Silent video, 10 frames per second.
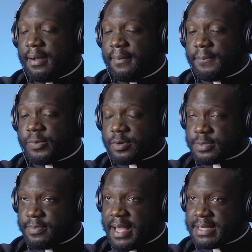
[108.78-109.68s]
There
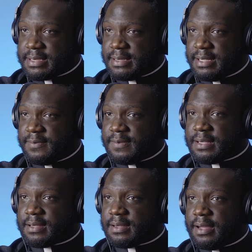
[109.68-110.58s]
was mass in the
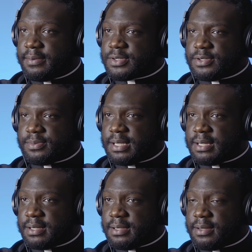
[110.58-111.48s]
evening,
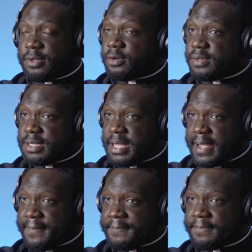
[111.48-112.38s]
in the middle of the
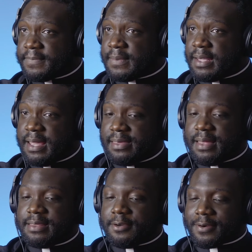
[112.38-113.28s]
day. And
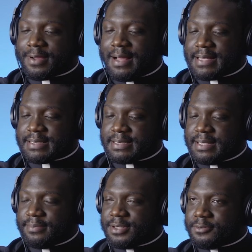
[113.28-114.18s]
then there were classes
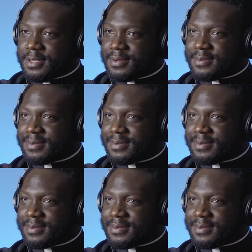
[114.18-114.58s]
in between.